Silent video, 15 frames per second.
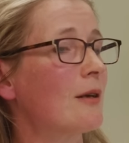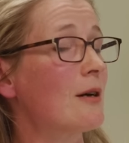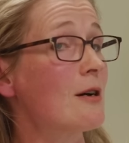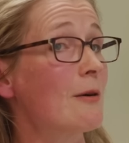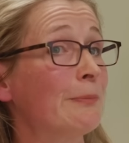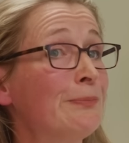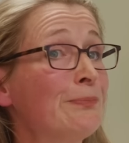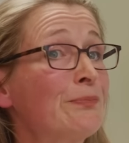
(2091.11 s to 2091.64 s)

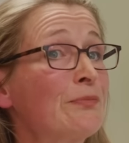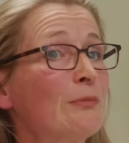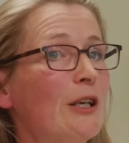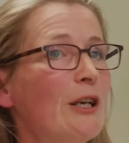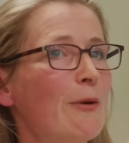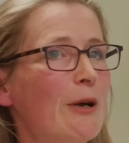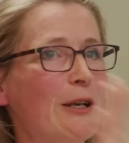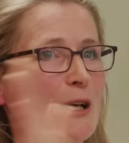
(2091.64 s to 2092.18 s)
Um,
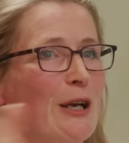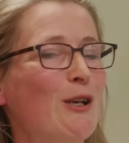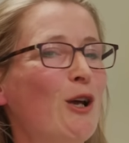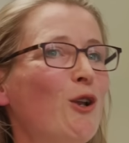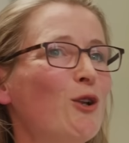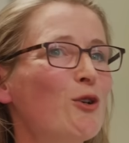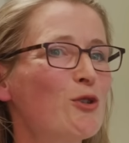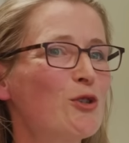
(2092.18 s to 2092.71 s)
but anyway,
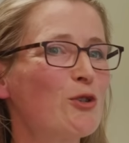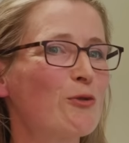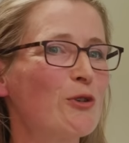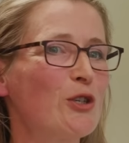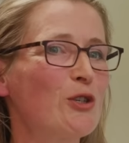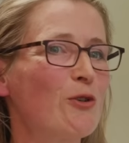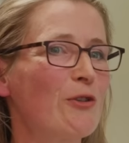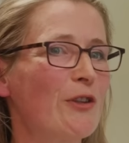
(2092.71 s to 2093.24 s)
long
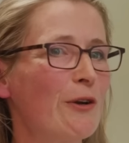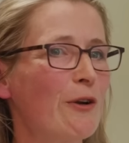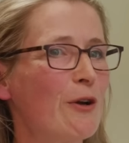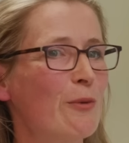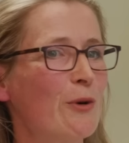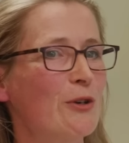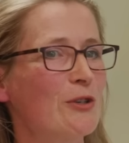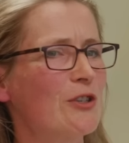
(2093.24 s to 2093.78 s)
story short, there I
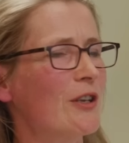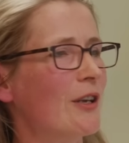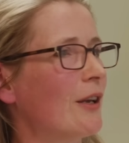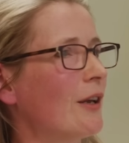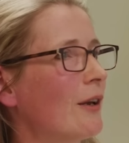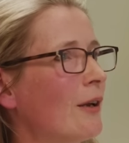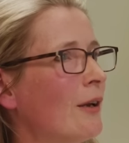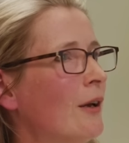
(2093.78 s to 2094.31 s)
was
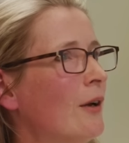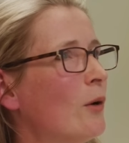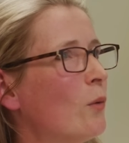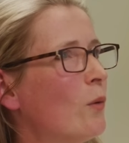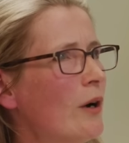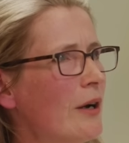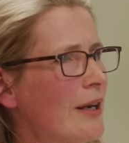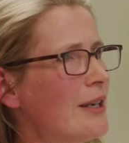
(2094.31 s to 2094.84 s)
thinking,
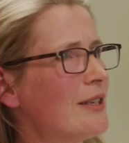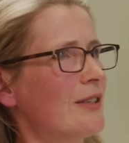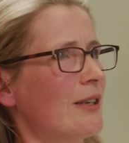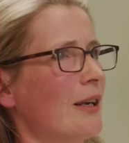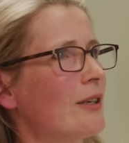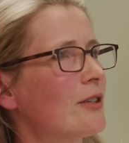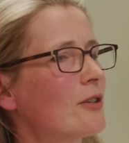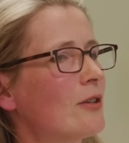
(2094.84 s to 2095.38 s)
why is
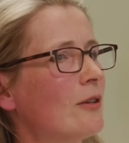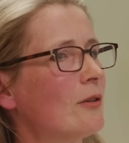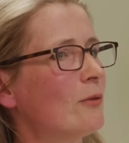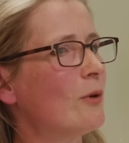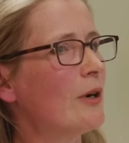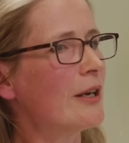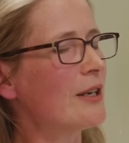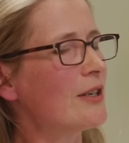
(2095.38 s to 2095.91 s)
it?
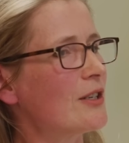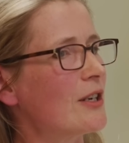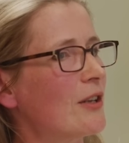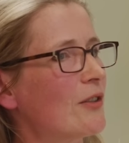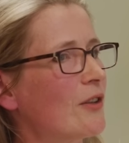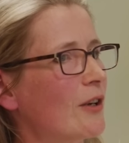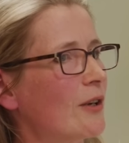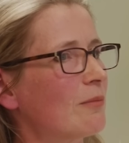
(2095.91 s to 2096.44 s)
Why is
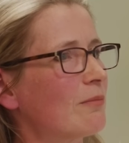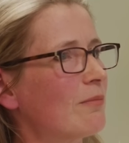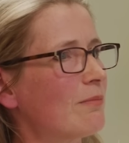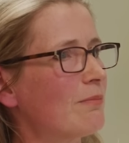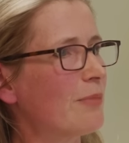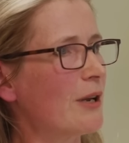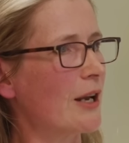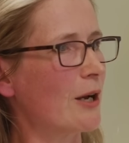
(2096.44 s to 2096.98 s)
it that
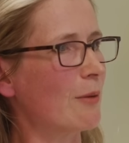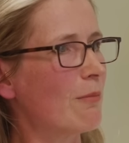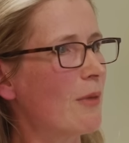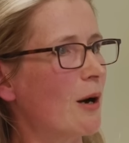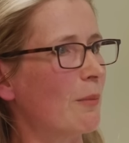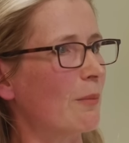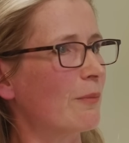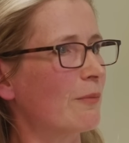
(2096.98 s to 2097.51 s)
being a
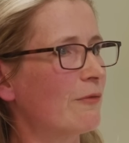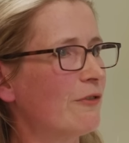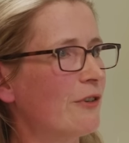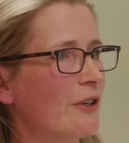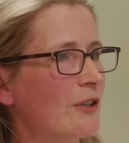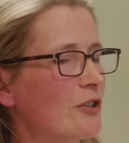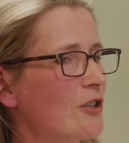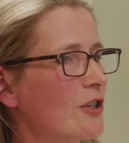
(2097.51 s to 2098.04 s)
mum
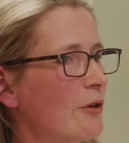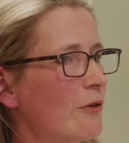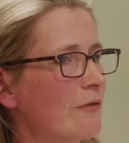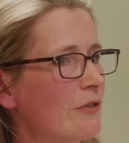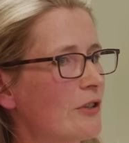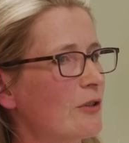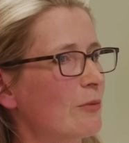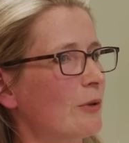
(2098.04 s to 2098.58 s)
feels so
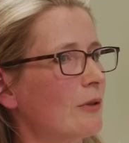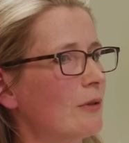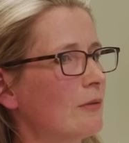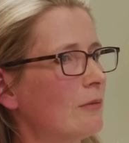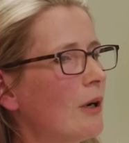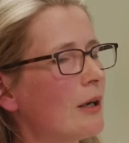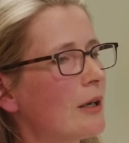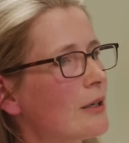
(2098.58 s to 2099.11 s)
invisible?
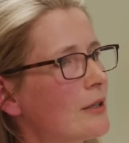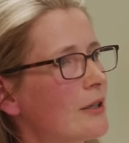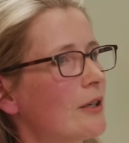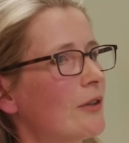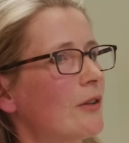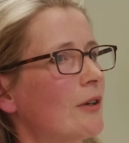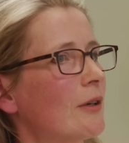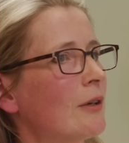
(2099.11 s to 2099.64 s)
Why is
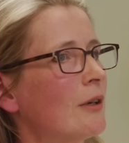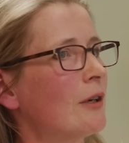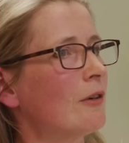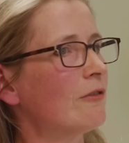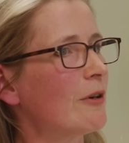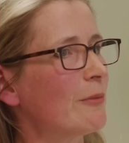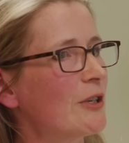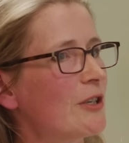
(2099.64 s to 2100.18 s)
it that
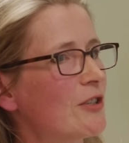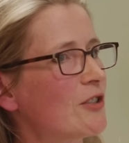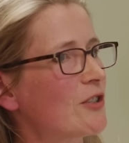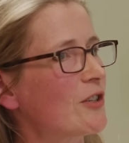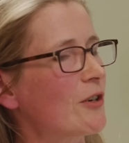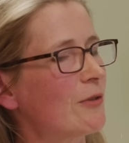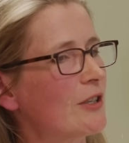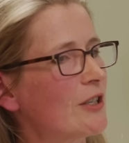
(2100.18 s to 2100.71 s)

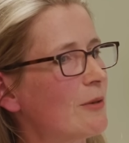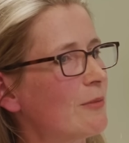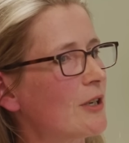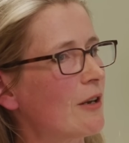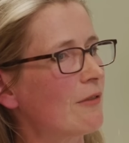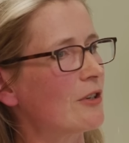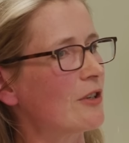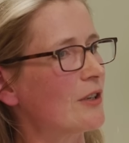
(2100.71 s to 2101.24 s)
feminists don't seem to
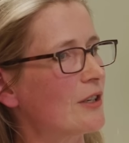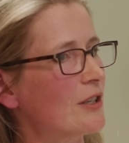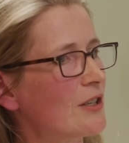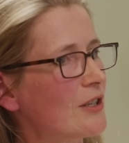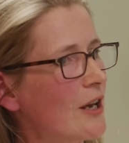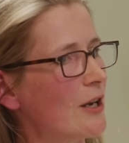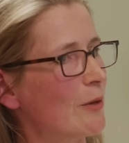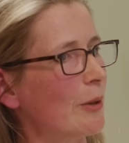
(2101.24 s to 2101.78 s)
have anything to
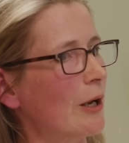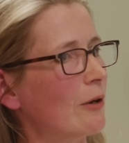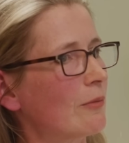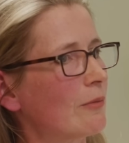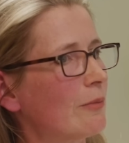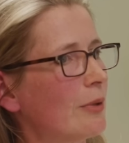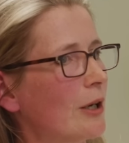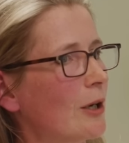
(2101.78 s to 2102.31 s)
say about
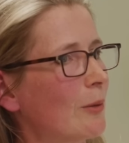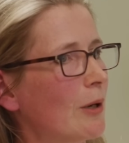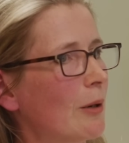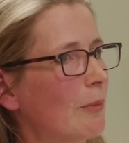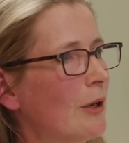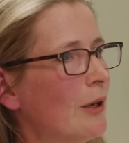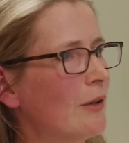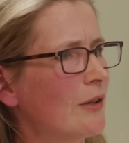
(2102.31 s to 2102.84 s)
being a
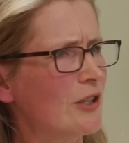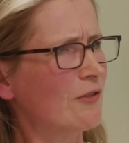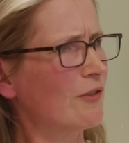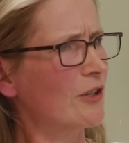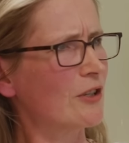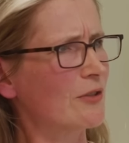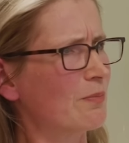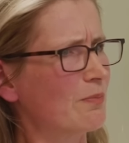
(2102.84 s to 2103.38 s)
mum. This
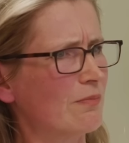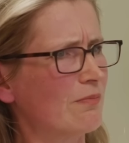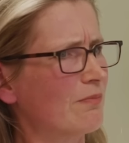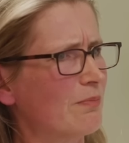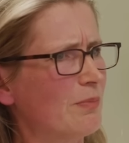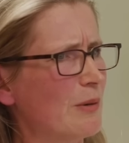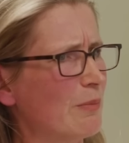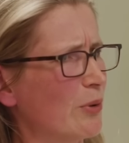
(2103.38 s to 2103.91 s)
feels
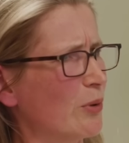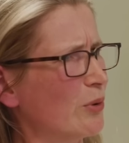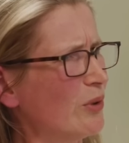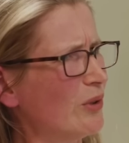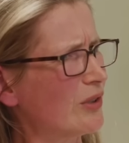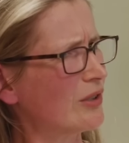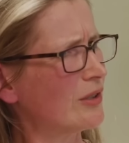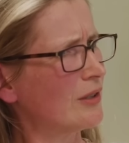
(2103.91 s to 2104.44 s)

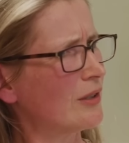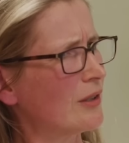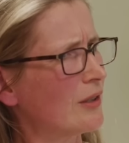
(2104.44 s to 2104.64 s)
important.